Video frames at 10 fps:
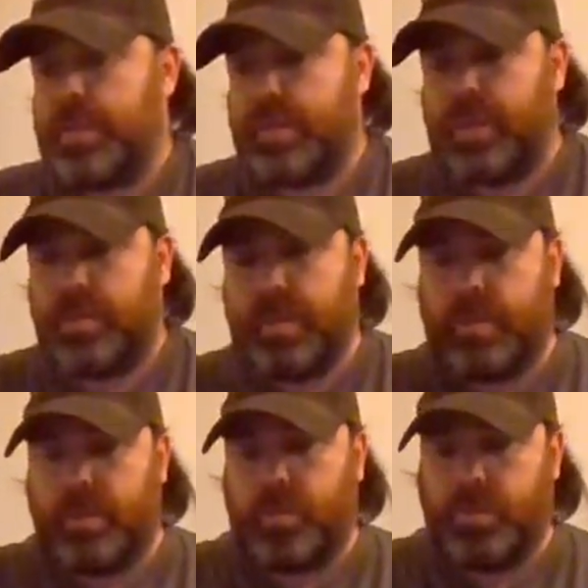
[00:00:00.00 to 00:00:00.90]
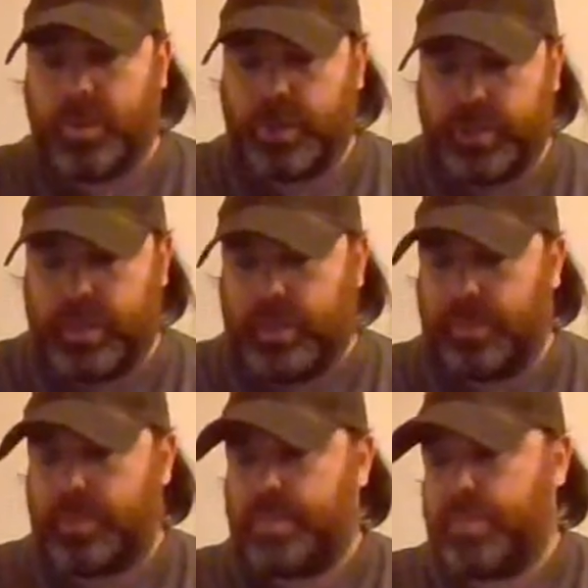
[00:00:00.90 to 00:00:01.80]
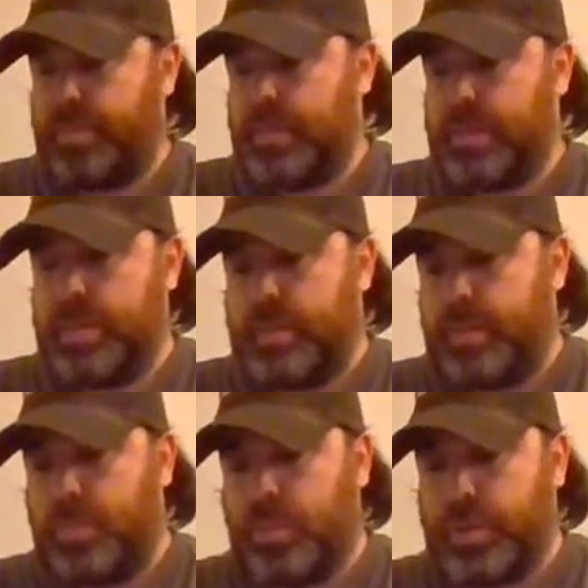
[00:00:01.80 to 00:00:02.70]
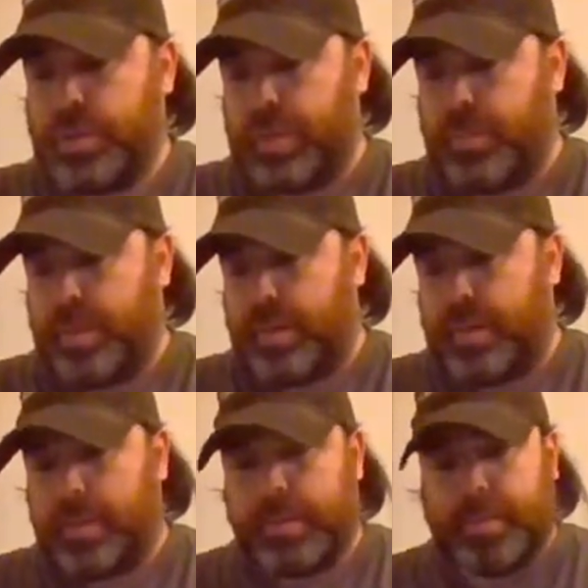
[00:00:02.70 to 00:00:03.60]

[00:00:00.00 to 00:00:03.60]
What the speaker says: this is going to be the workshop. This is all the workshop area.